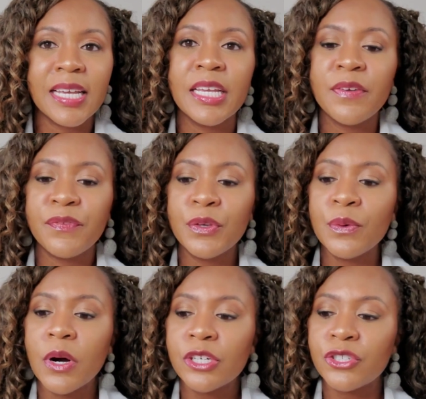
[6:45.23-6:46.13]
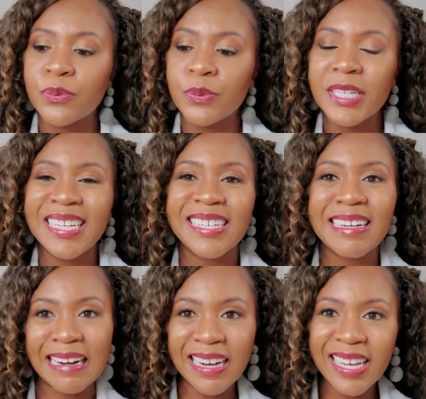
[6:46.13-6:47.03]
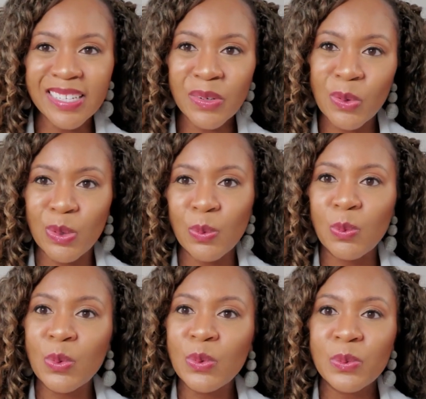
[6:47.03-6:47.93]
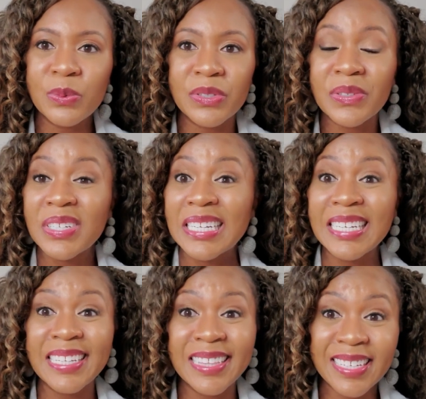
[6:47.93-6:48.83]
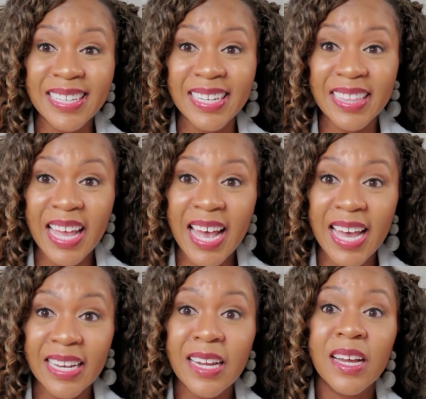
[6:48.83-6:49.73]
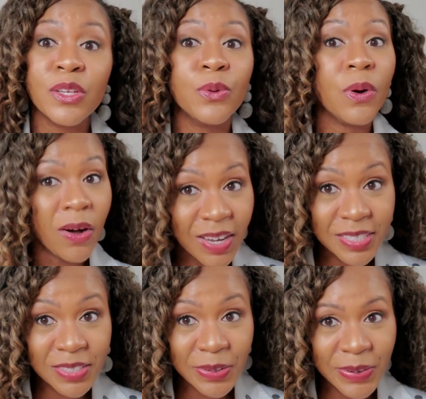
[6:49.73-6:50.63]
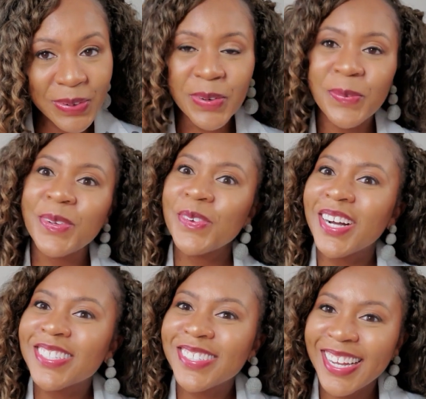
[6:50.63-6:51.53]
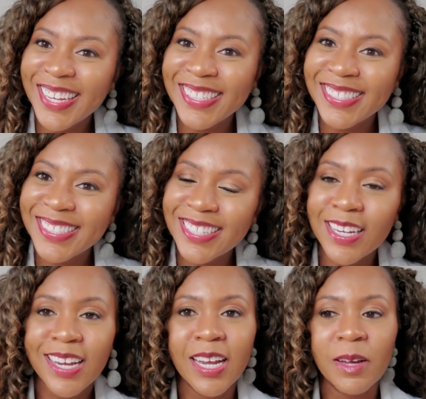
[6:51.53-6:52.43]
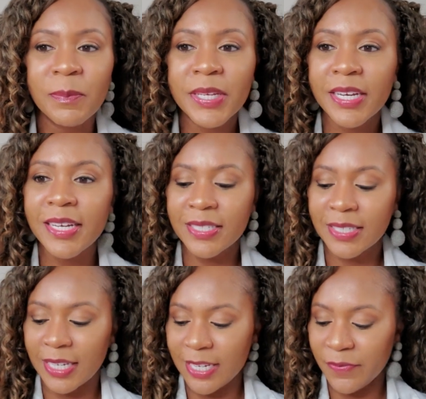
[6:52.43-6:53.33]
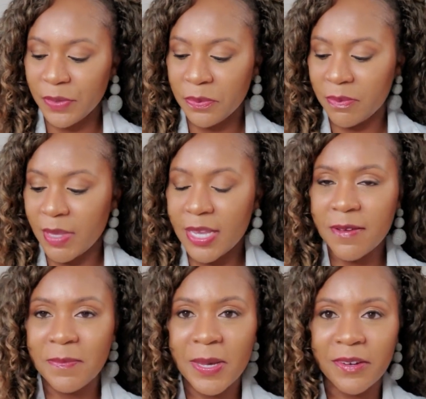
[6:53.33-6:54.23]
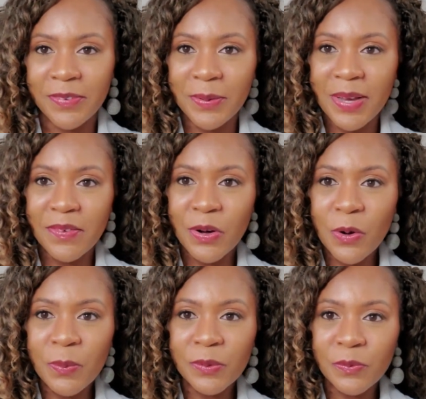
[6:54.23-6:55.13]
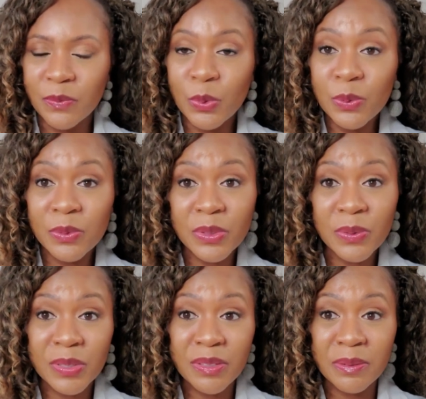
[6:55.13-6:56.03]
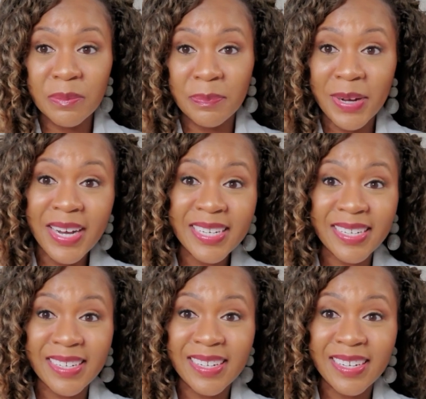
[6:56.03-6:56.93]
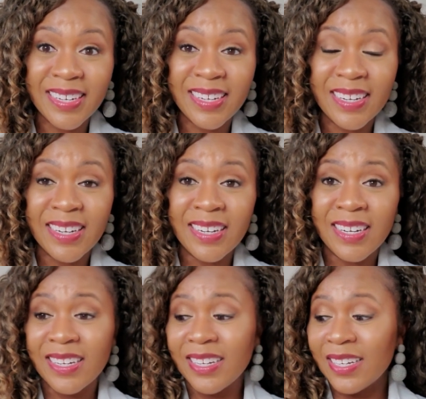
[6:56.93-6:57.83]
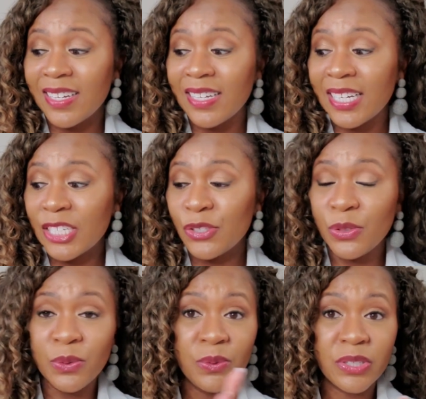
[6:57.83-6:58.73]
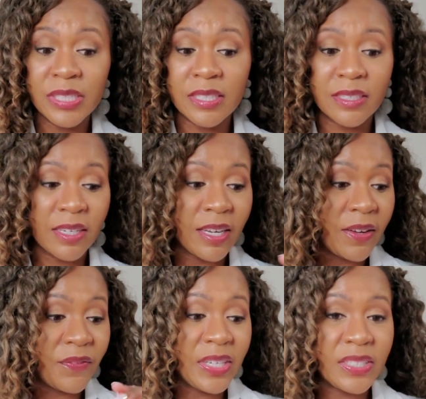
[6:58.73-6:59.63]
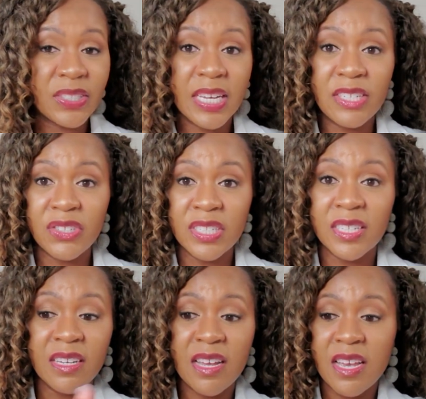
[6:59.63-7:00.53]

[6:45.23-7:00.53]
If you are treating a cut or a wound or anything like that, you also want to wash your hands. Because if you think about it, if you have an open wound on your body and you just finish touching